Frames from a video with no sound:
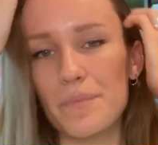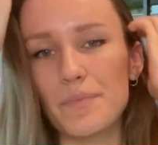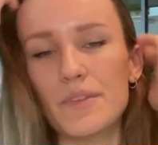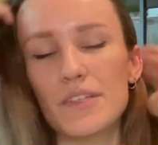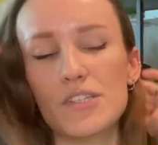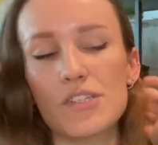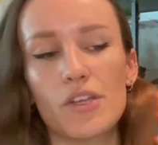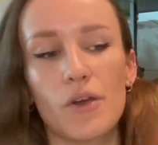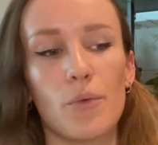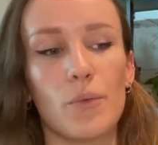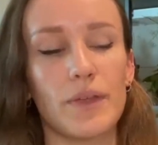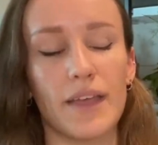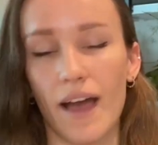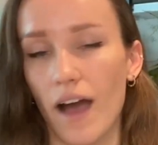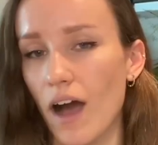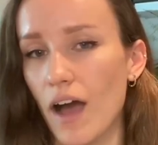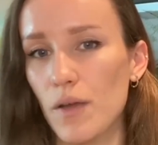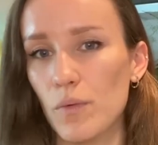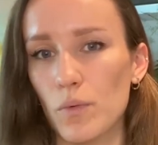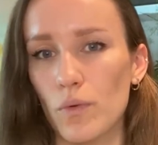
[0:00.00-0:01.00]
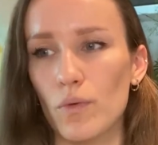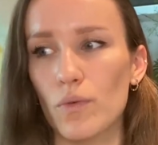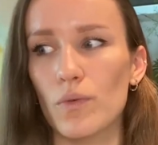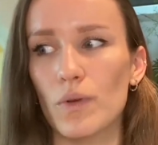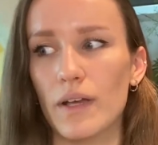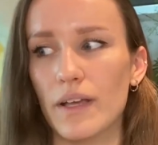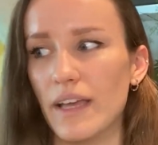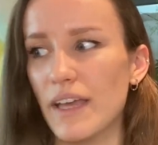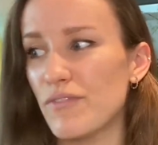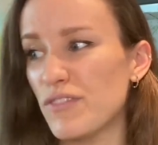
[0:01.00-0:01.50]
So yeah, I
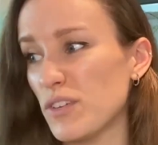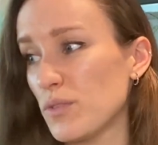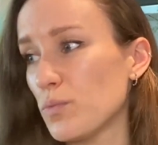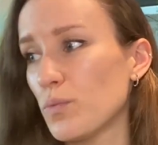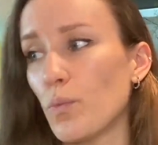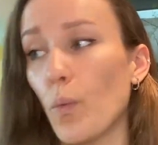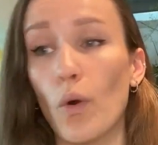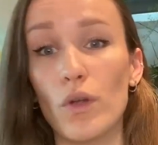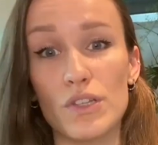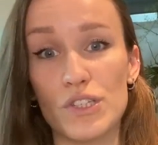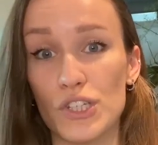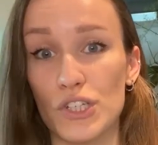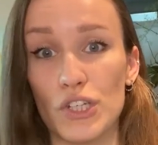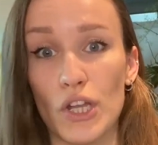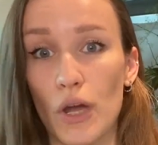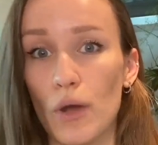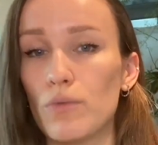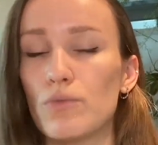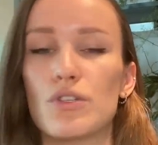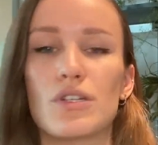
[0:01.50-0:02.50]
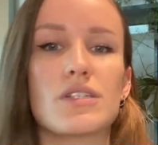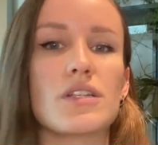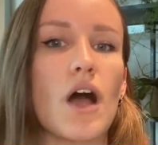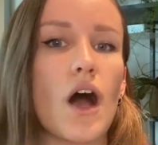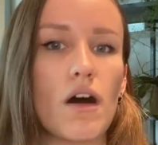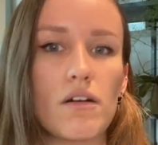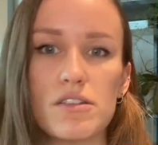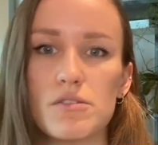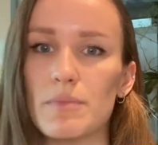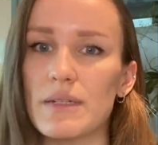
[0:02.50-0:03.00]
will, if you want to know, just
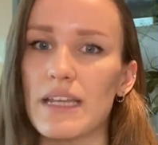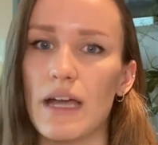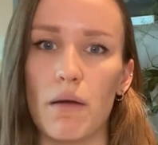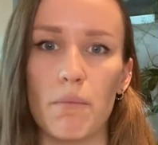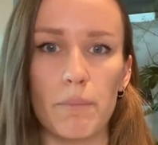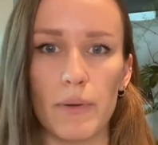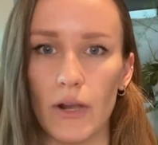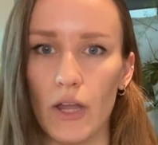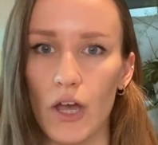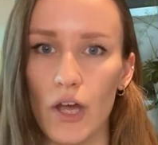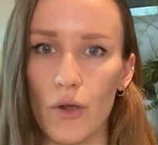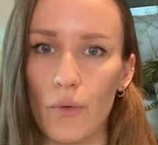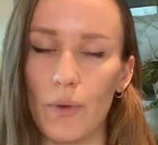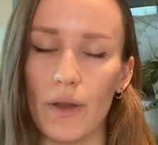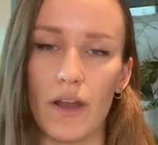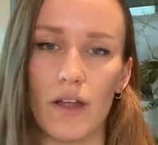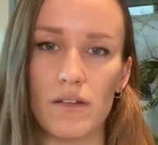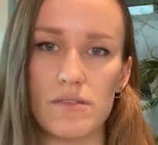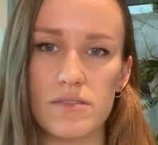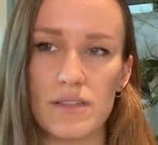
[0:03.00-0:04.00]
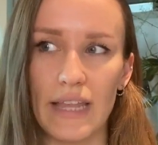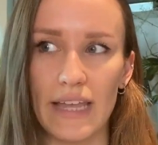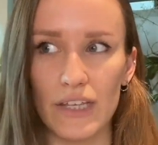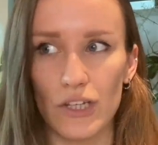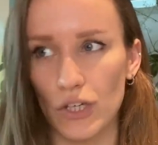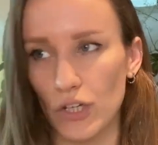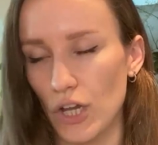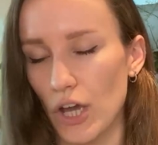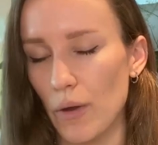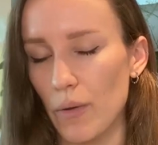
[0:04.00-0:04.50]
ask me down below and I'll let
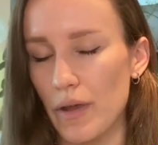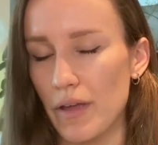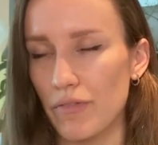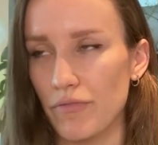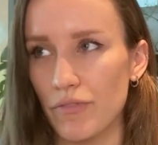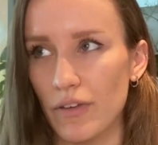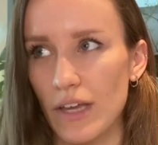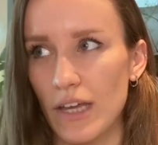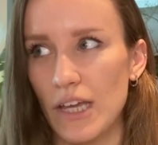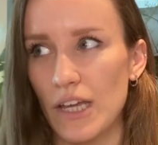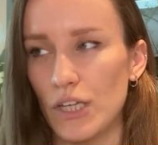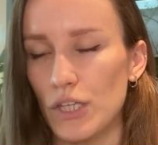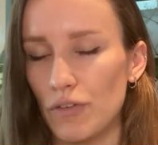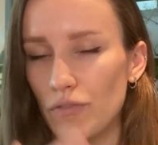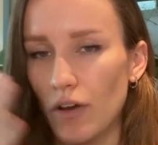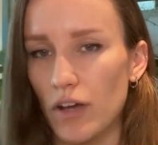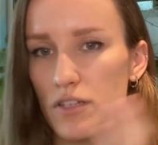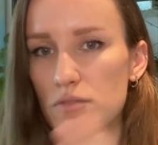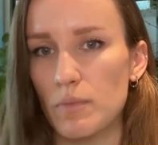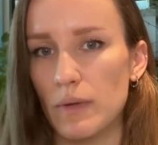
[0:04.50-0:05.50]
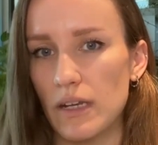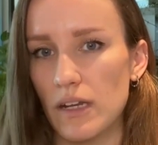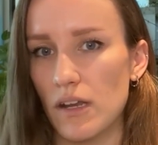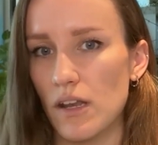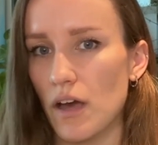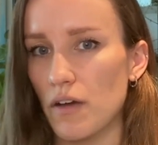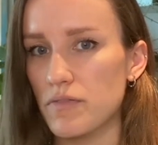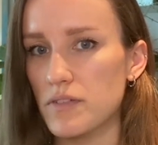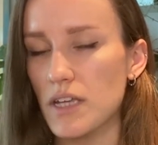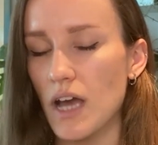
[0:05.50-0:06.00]
you know if you've asked me in
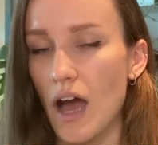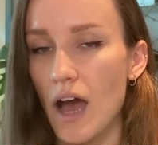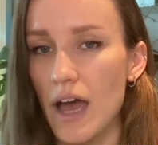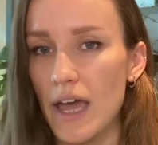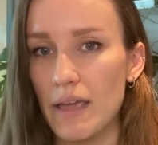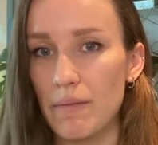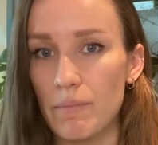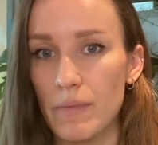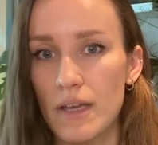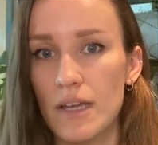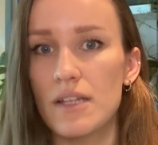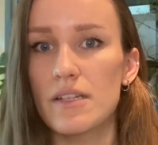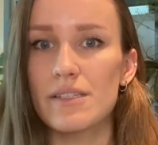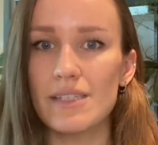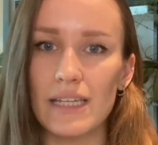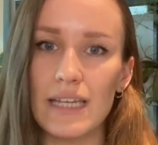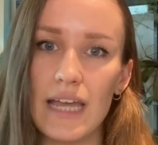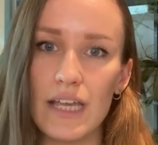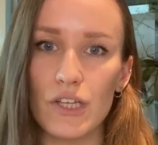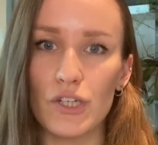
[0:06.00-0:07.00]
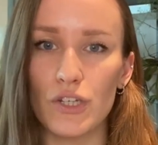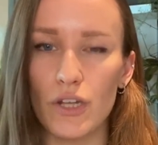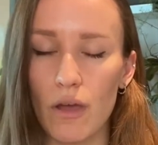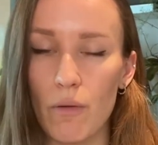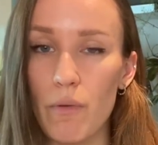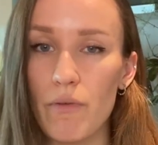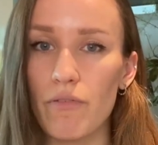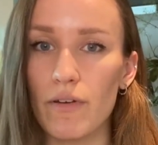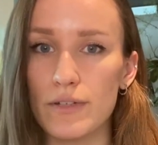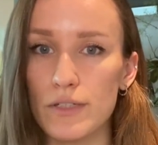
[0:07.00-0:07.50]
enough time to let you know
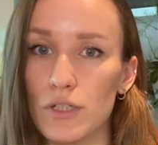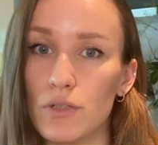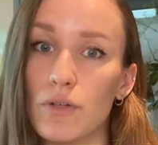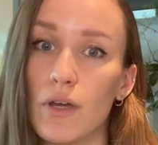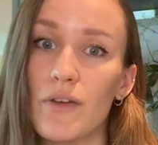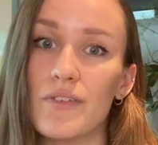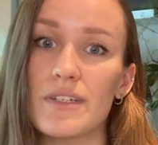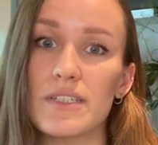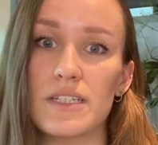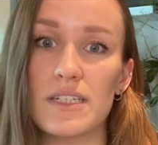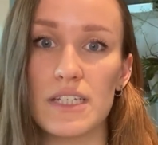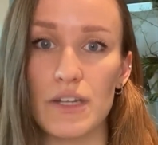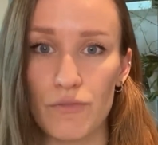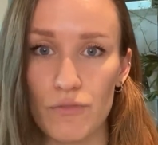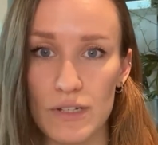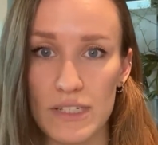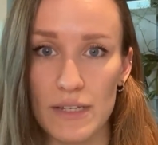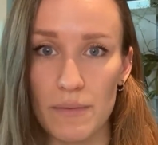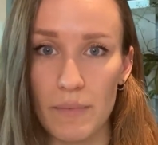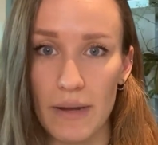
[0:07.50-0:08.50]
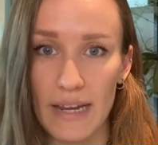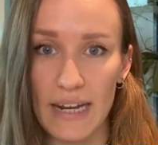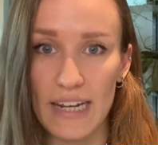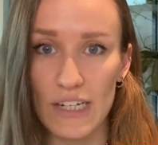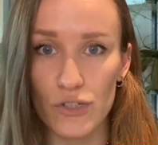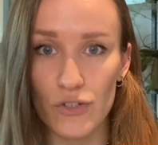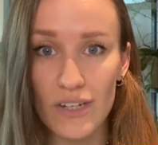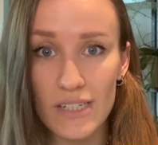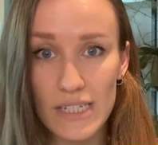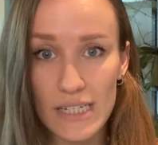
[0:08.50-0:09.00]
if I do notice a difference in my
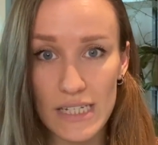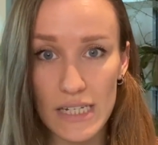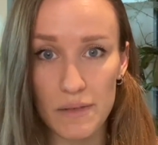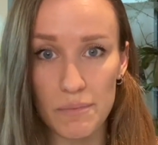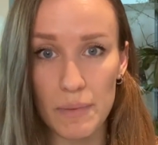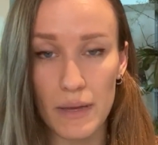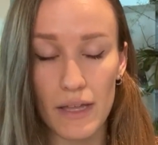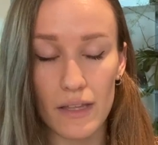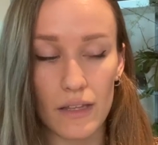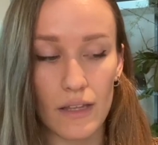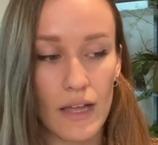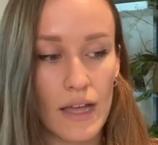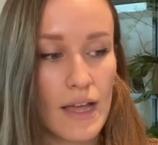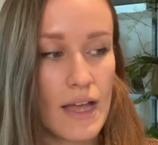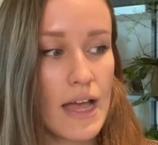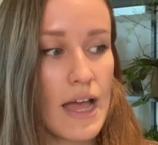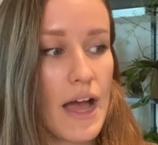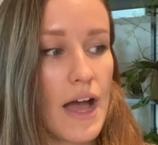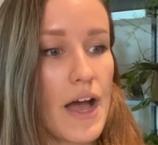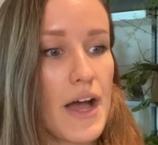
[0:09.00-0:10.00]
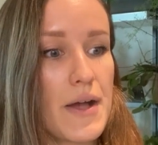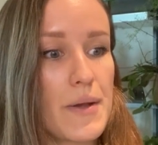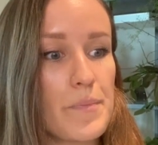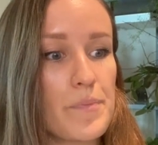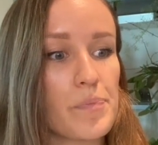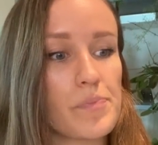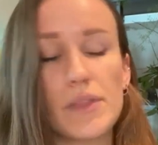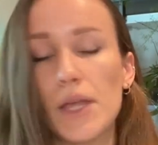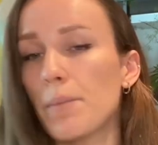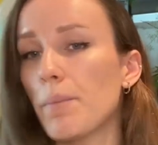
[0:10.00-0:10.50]
electricity bill.
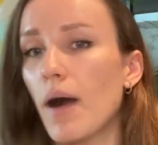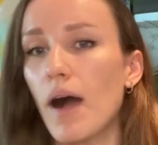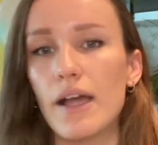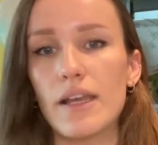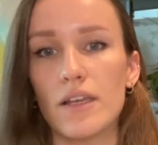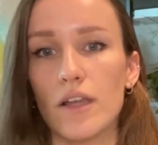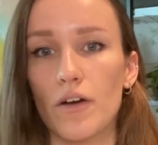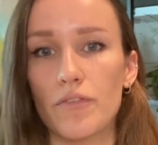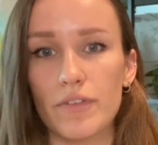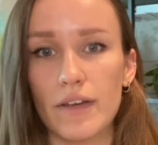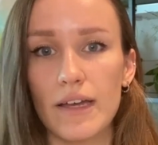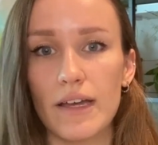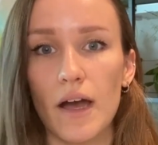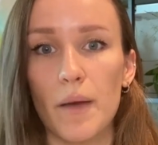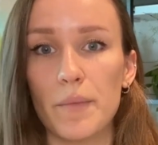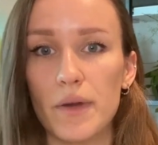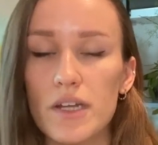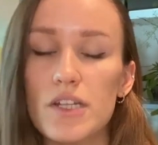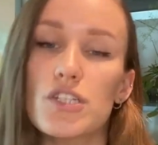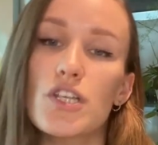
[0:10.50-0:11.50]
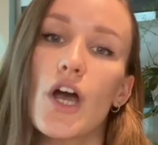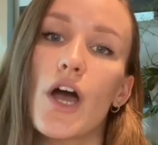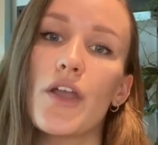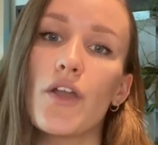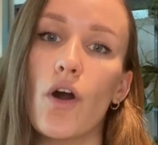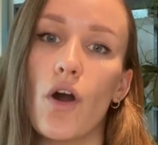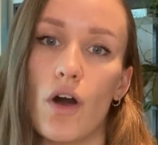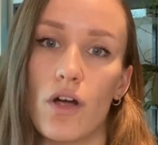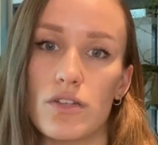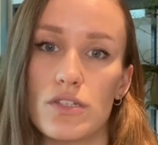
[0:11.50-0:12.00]
But I love it. I'm going to turn
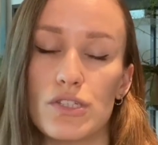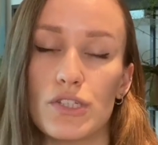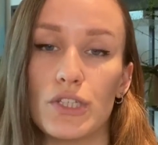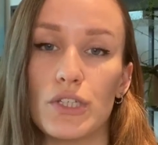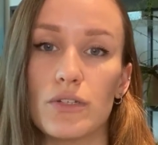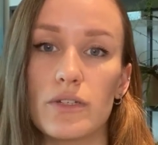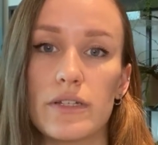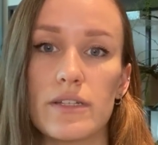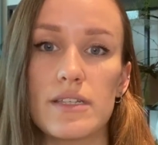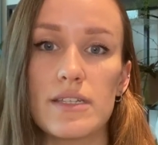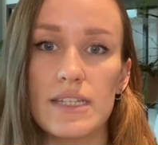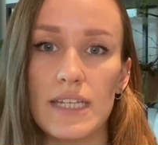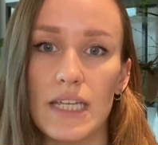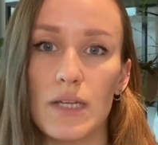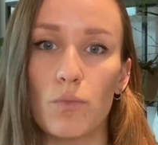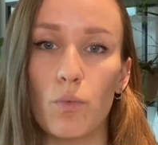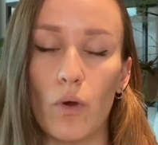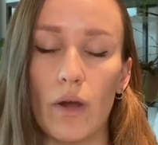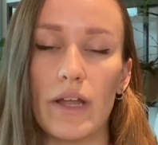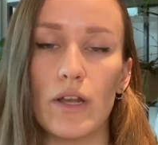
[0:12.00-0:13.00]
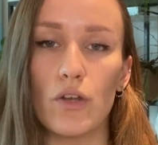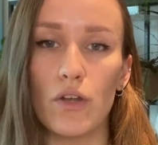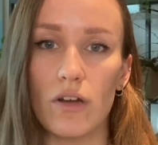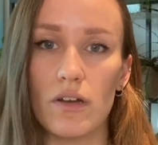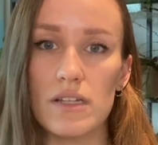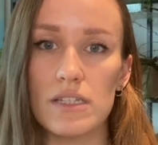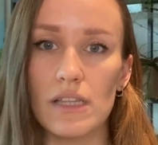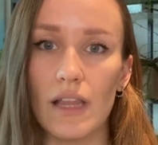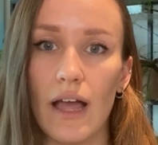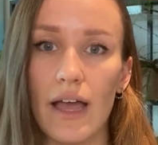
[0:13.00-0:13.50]
it on so you can see what it
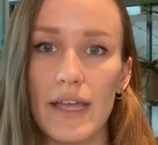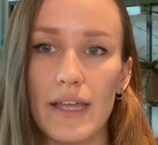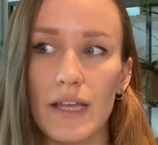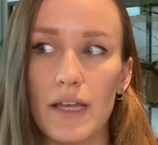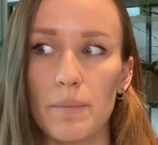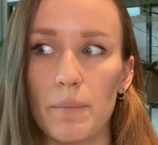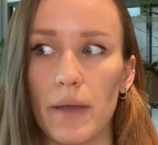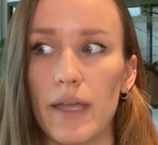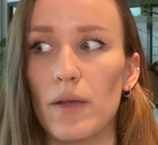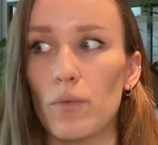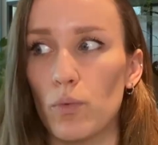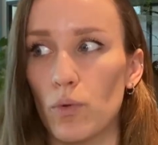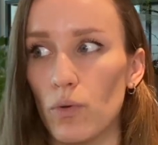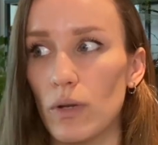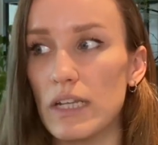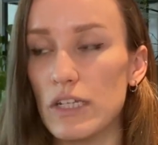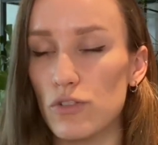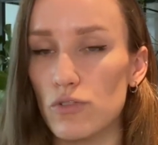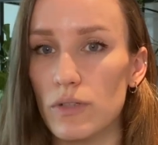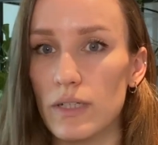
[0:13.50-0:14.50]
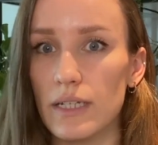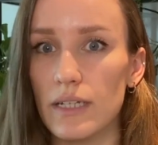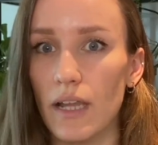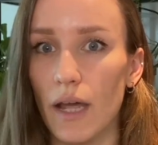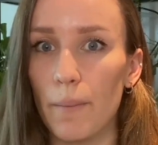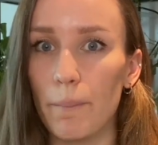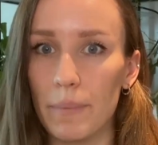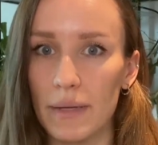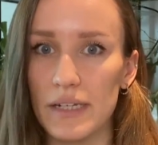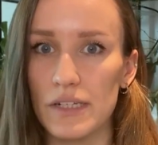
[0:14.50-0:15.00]
looks like, but it will literally
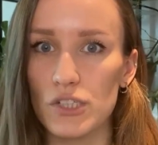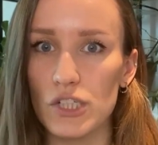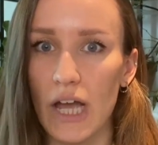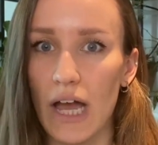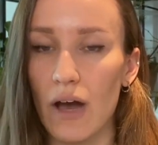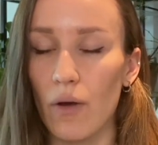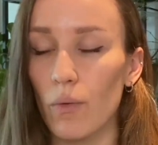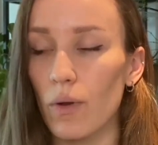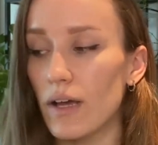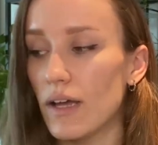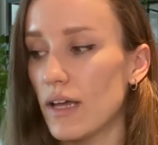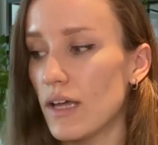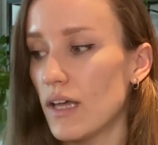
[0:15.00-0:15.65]
like bleach out.